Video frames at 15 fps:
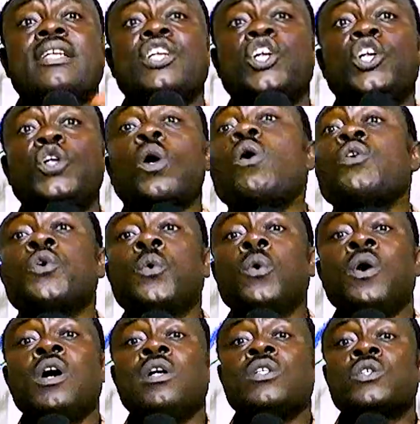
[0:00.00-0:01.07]
show you
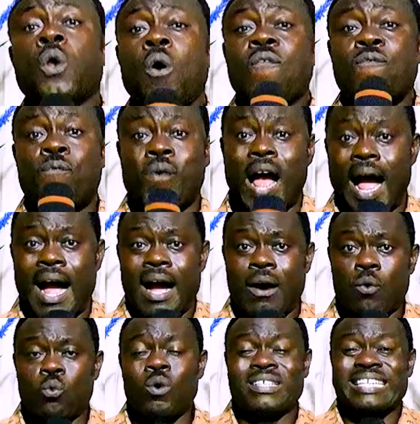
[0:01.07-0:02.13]
so far
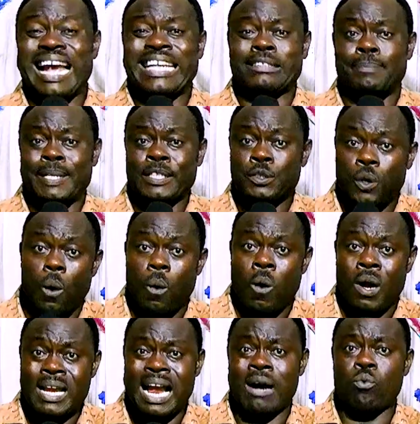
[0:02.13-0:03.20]
what has been done
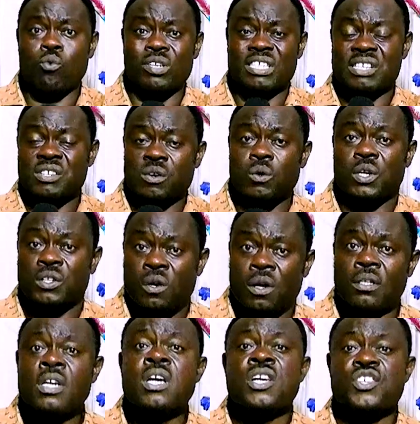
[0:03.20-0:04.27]
and what is going on,
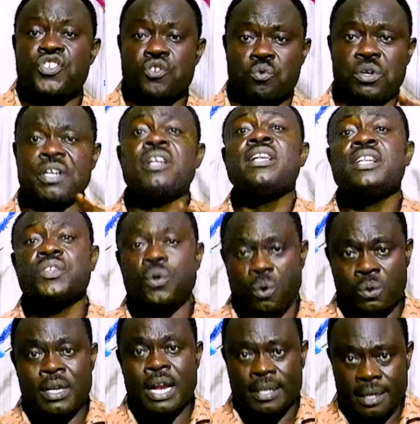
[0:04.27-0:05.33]
you will really know
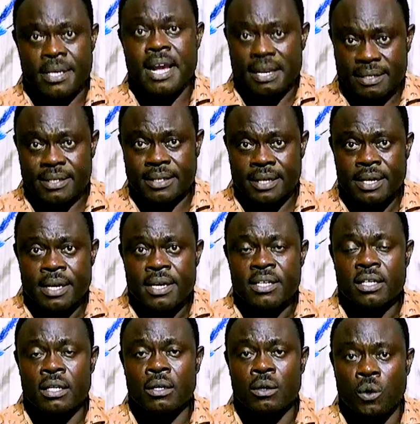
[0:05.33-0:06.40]
that yes,
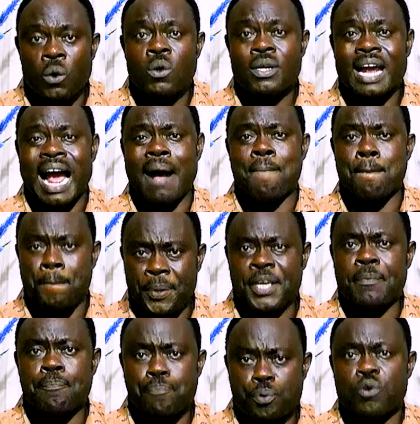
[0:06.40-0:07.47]
good and big
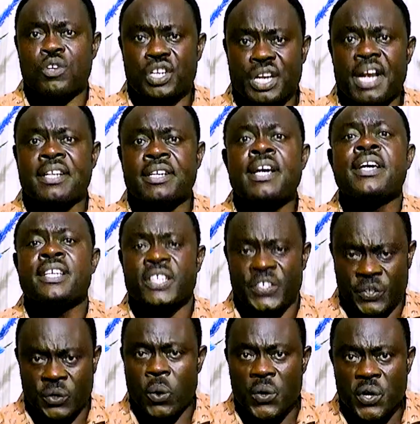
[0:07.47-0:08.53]
project is
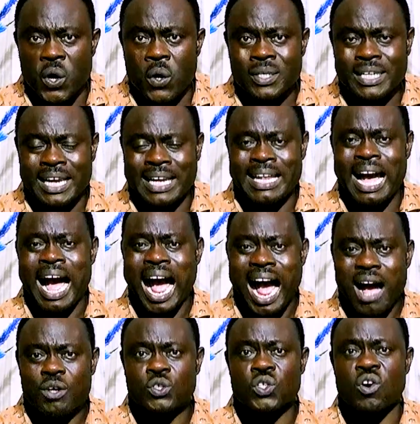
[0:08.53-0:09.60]
going on in the
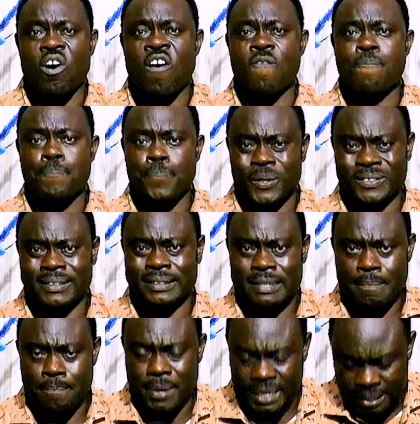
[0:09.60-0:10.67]
house of
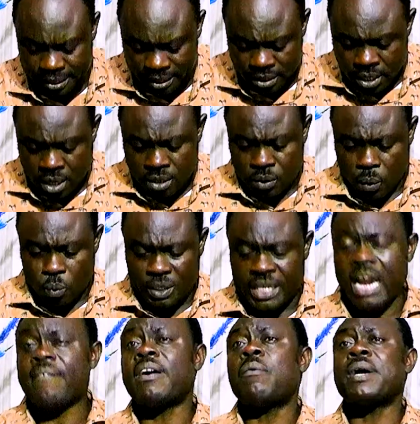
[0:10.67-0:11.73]
possibility. So
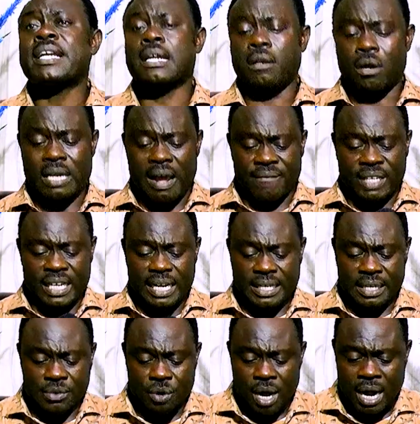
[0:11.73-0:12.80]
whichever way the Lord have laid
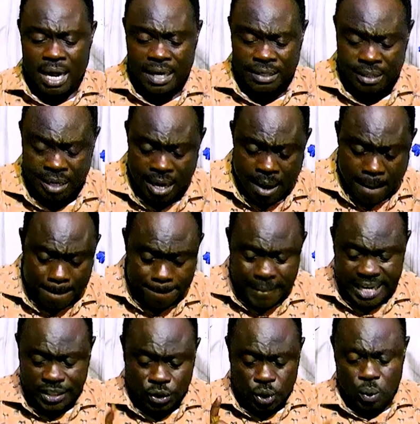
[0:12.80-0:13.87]
in your hand,
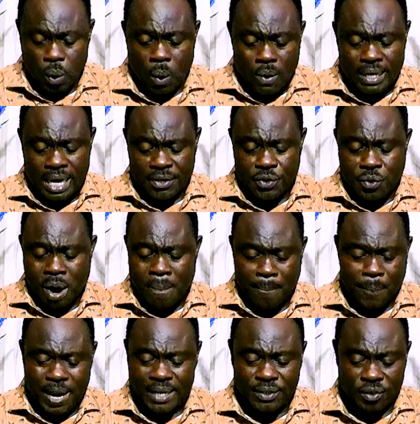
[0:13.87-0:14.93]
make sure that you are
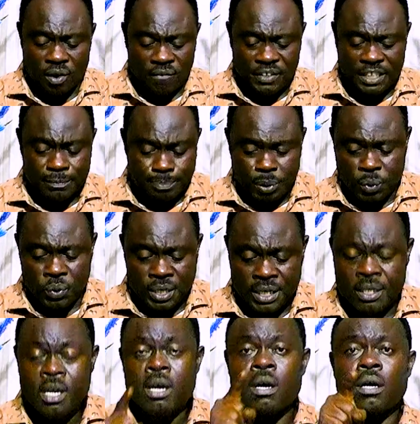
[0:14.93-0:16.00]
part of this building.
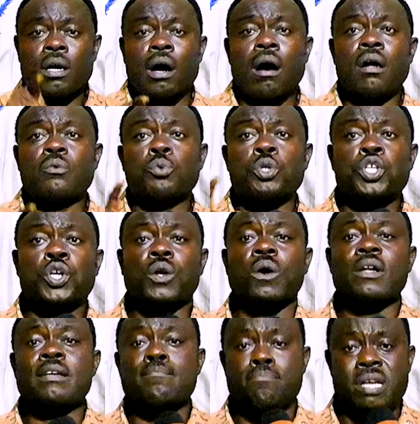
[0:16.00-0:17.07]
God will surely
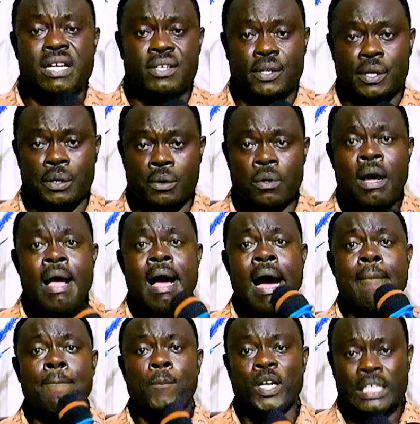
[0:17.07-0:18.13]
bless you
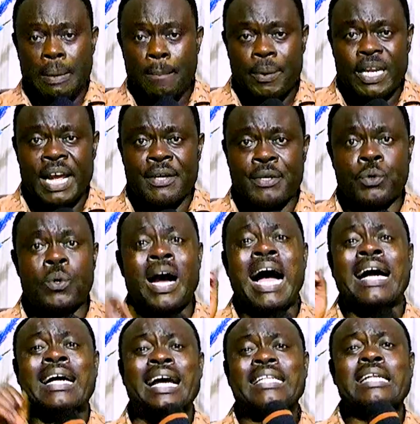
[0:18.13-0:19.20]
and multiply you and
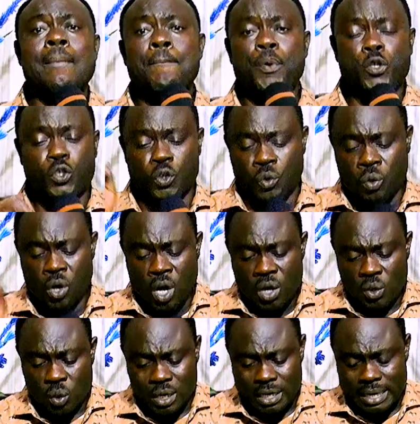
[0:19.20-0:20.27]
catapult you to
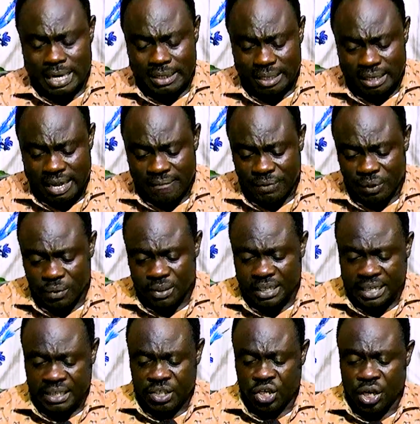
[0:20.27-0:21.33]
the next level in
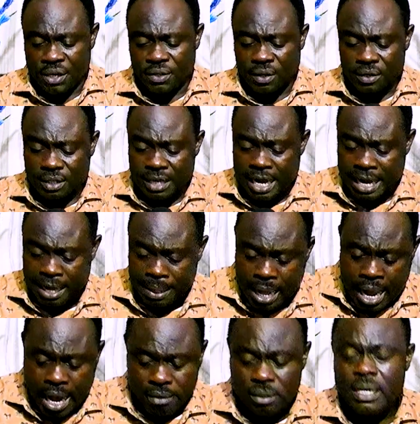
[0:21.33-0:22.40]
Jesus' name.
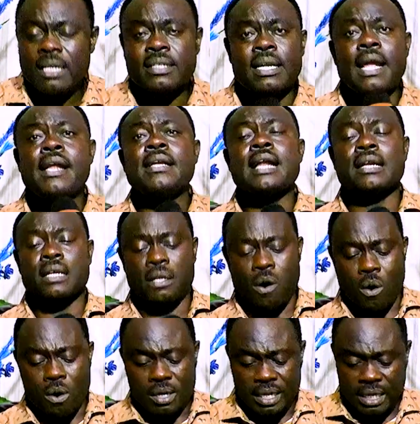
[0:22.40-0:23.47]
Another thing that the
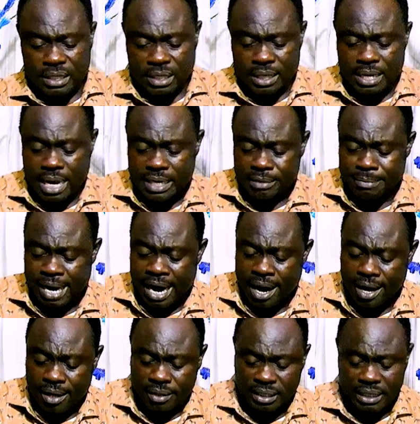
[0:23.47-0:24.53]
Lord is laying in my
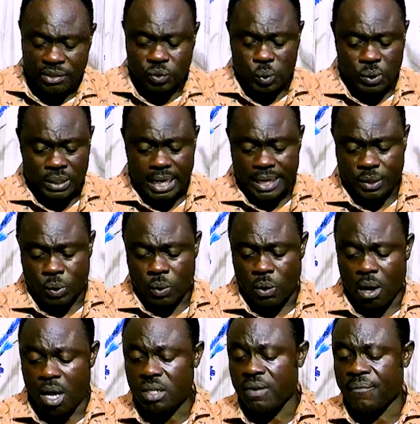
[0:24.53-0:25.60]
heart is to say to
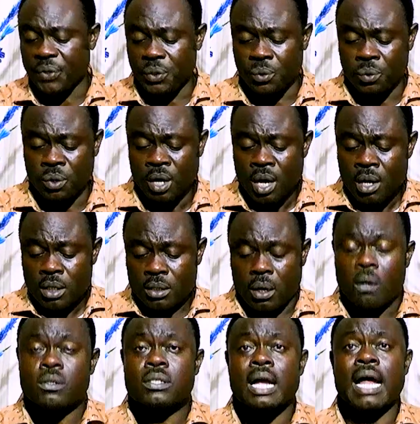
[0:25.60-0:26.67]
all of you
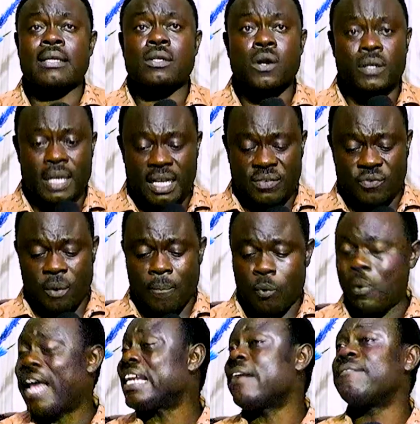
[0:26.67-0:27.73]
sons and daughters from
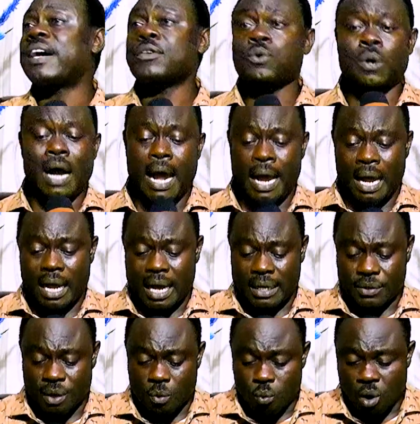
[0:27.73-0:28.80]
wherever you are and you're
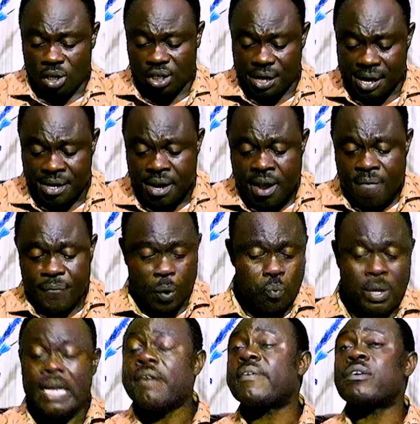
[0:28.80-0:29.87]
watching, from
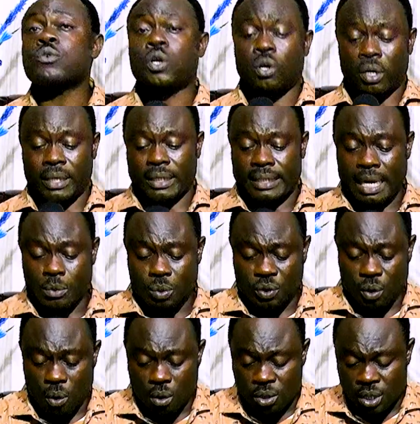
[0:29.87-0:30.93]
wherever you connected with
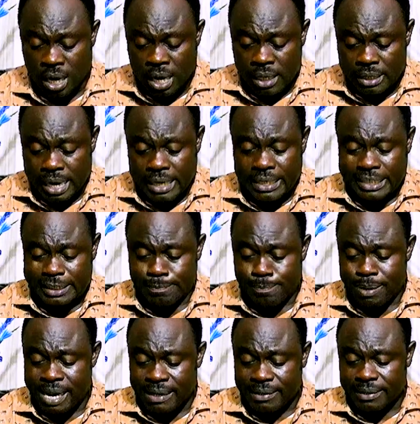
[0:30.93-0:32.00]
us, that his
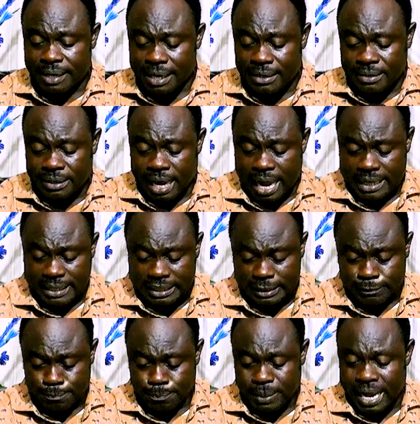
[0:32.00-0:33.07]
blessings and his
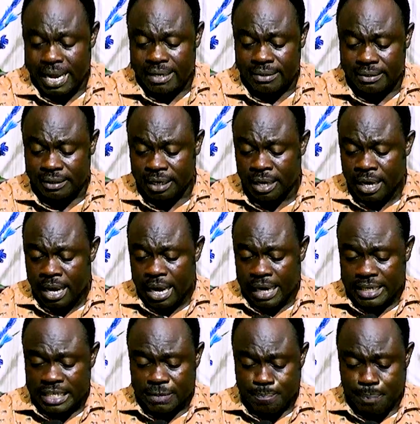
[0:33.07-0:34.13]
plans and
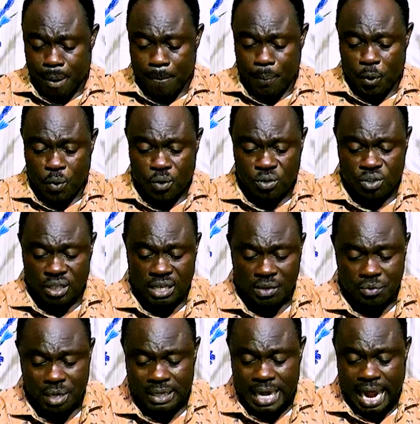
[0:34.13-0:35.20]
his purpose in your
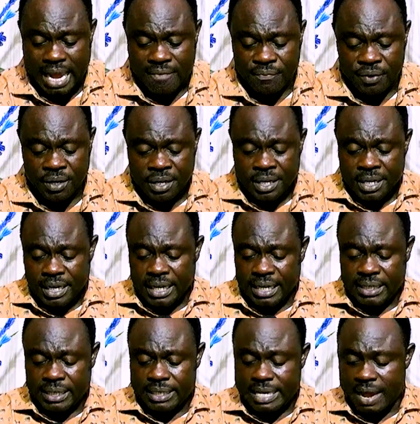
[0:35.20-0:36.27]
life
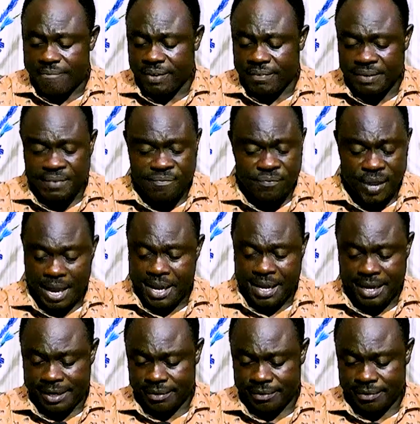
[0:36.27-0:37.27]
is never in vain.